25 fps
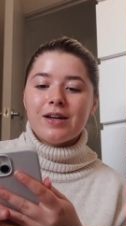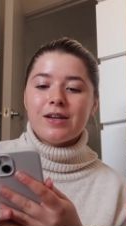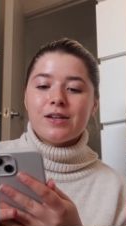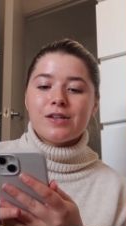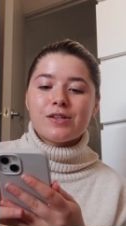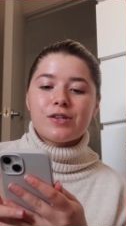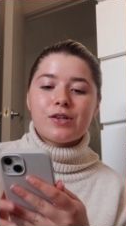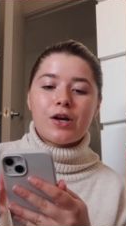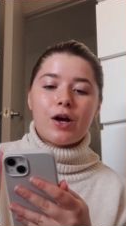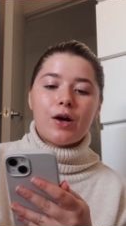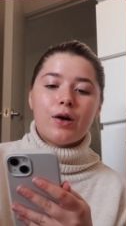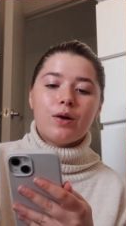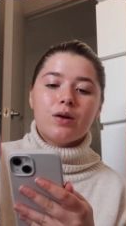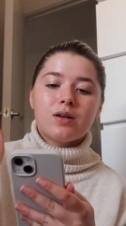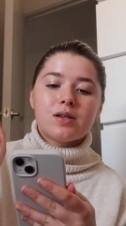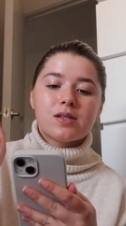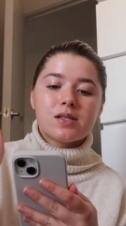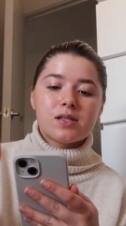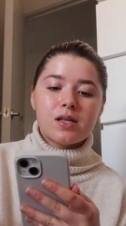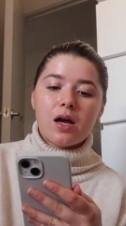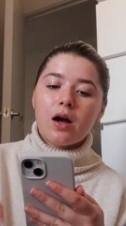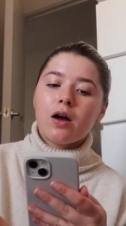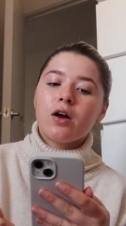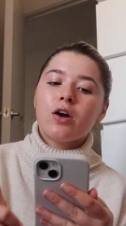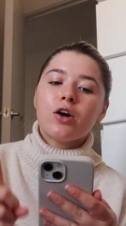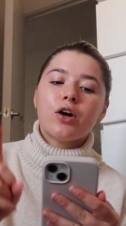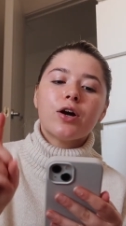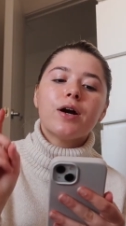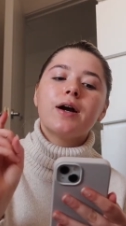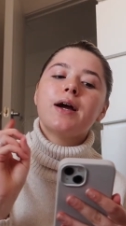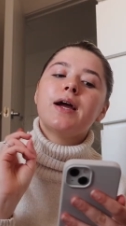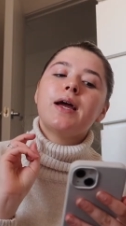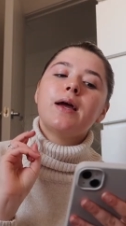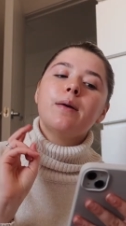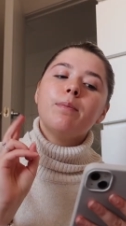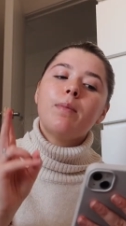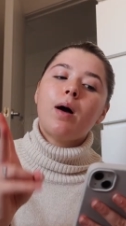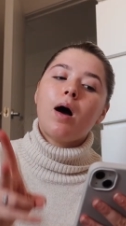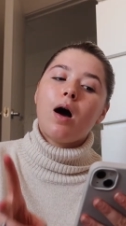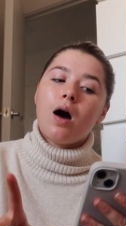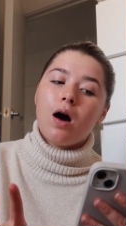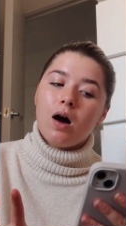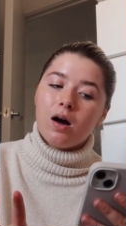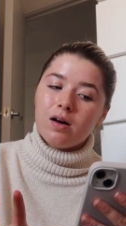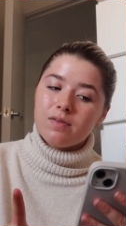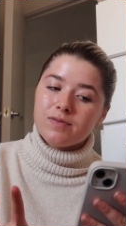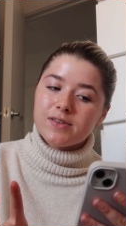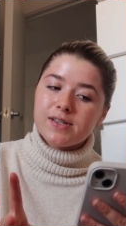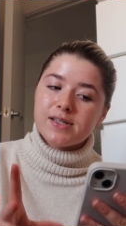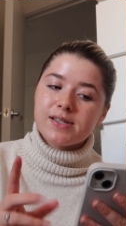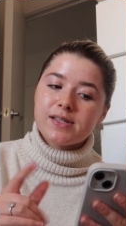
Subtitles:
So sun cream, after